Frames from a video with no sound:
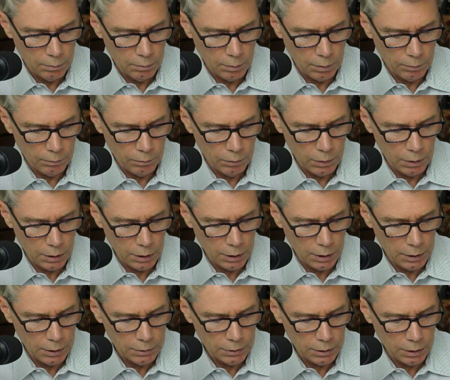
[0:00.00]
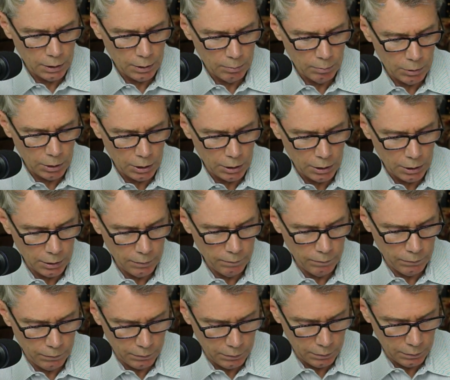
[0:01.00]
that realize that I'm
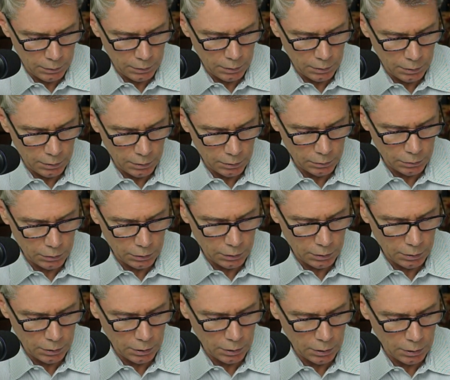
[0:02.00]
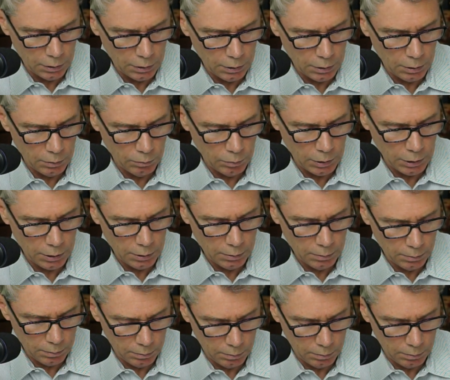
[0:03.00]
live and they're sending it anyway.